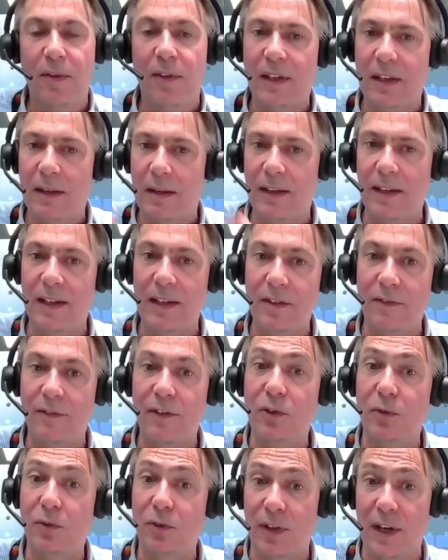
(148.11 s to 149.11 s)
The
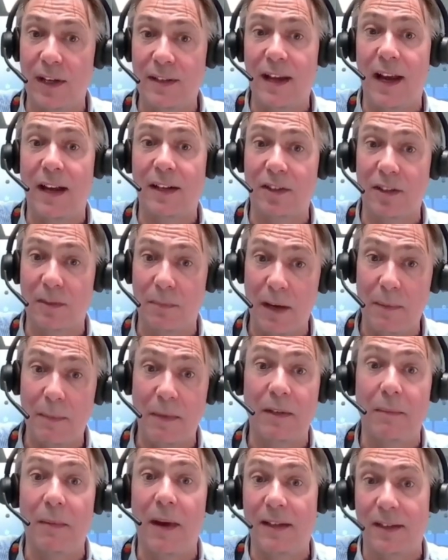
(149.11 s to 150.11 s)
individual transactions may
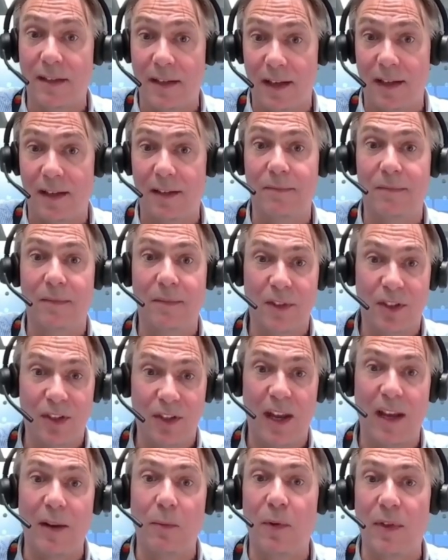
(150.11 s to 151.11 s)
be domestic,
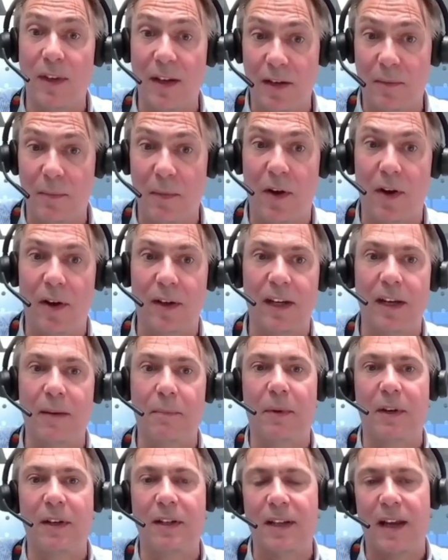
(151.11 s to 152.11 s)
staying within a
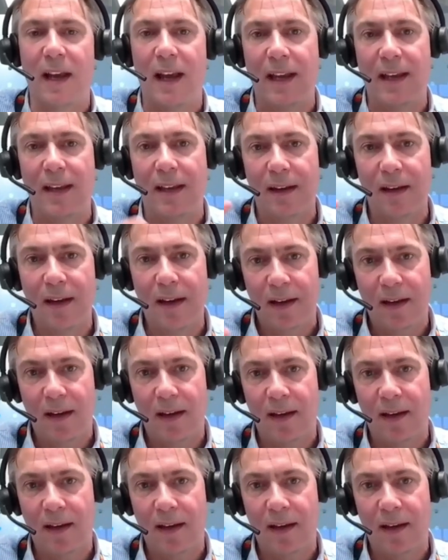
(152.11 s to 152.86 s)
market, but as a